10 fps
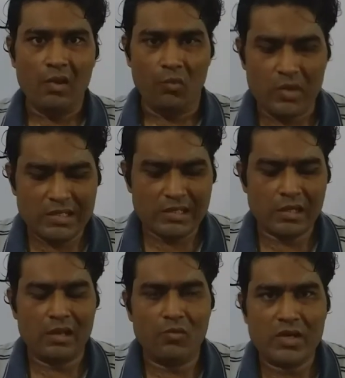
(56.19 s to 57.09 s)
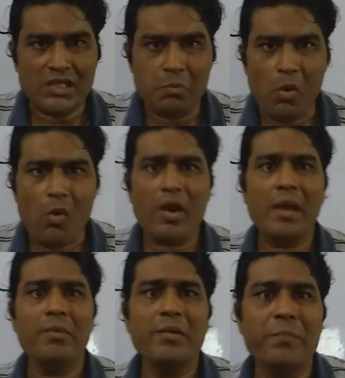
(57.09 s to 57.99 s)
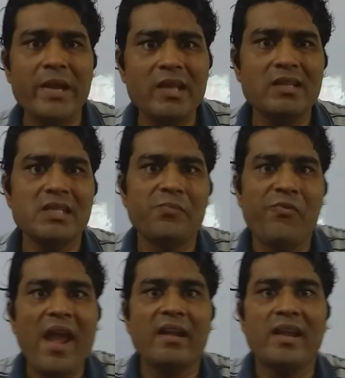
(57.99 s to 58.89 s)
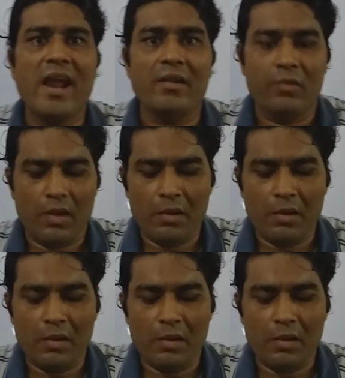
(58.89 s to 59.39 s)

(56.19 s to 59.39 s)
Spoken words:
Once more I am repeating this fact that